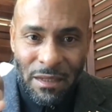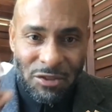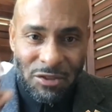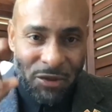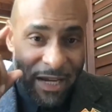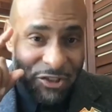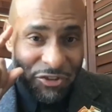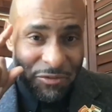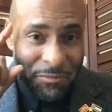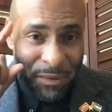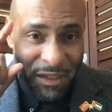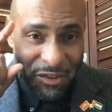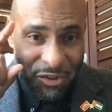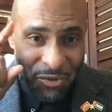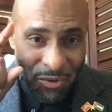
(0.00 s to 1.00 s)
So that should
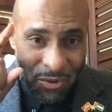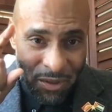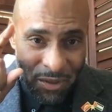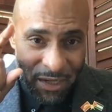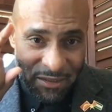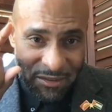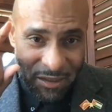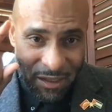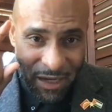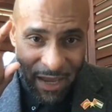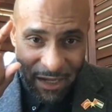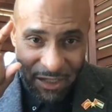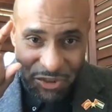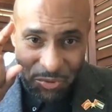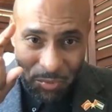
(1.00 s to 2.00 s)
be your
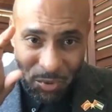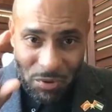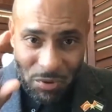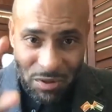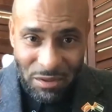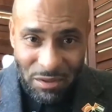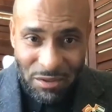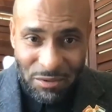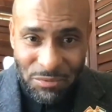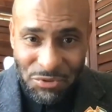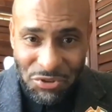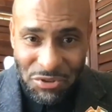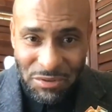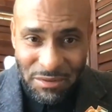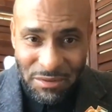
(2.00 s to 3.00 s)
intellectual
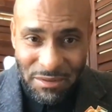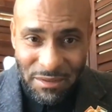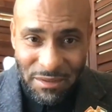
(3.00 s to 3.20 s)
conclusion